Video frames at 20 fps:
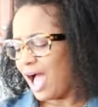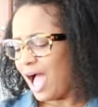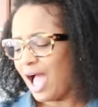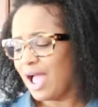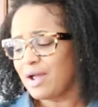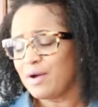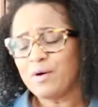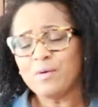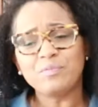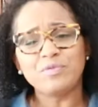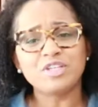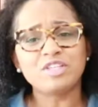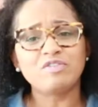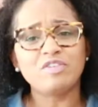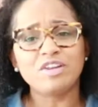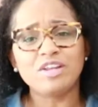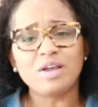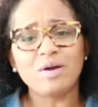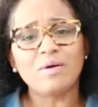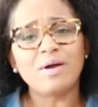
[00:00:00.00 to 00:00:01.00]
I hope this
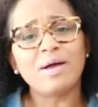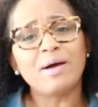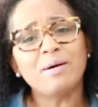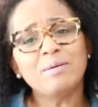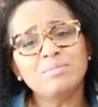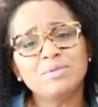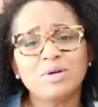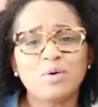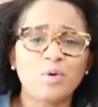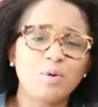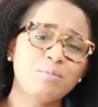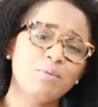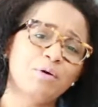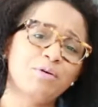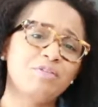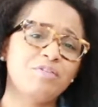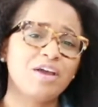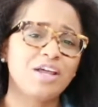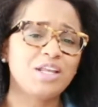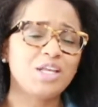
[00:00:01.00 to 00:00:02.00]
video helped or
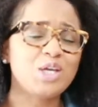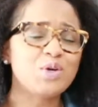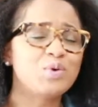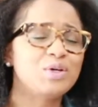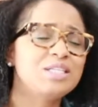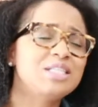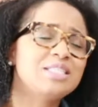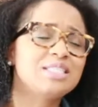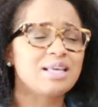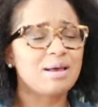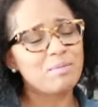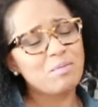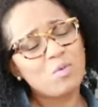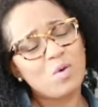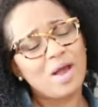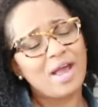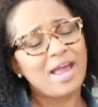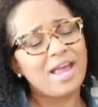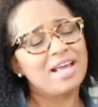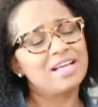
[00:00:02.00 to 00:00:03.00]
motivated you in some
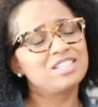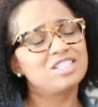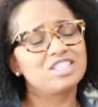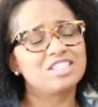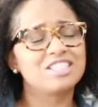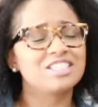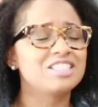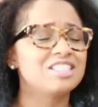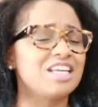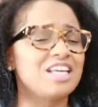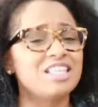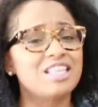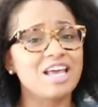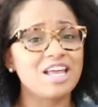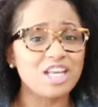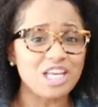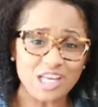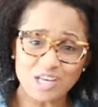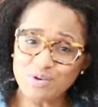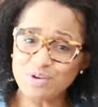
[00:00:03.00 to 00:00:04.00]
way, and just to see
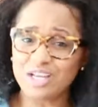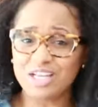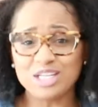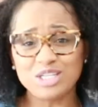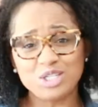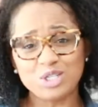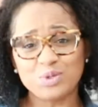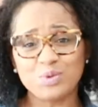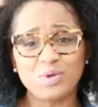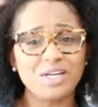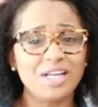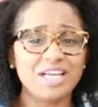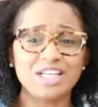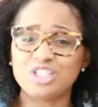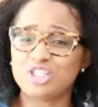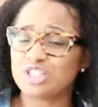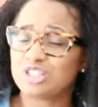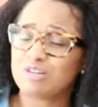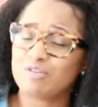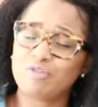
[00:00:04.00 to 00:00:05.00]
that you can do it in
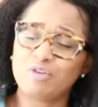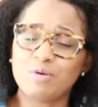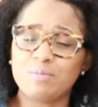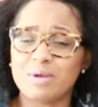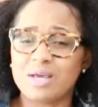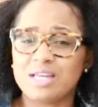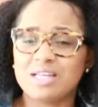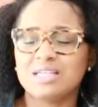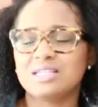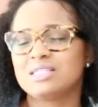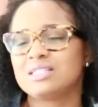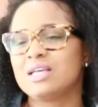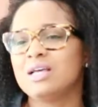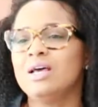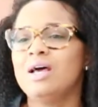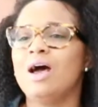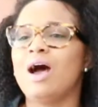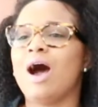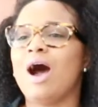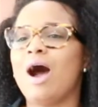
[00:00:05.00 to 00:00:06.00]
just a few minutes.
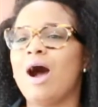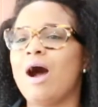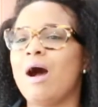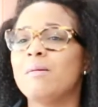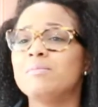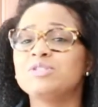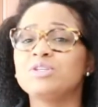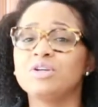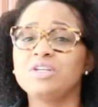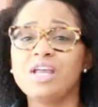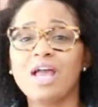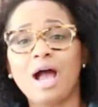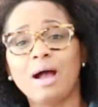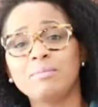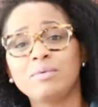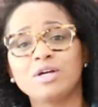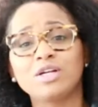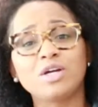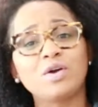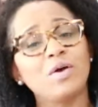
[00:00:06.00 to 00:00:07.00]
So yeah,
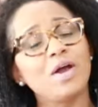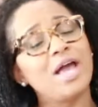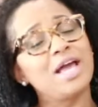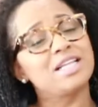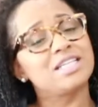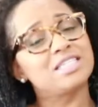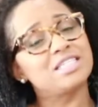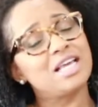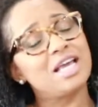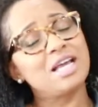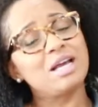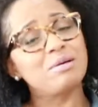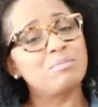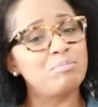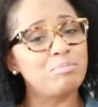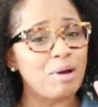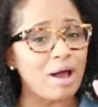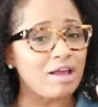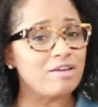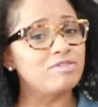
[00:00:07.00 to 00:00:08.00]
I'm gonna go ahead and say
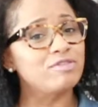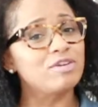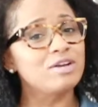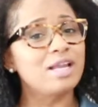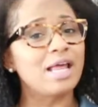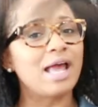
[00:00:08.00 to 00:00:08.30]
goodbye for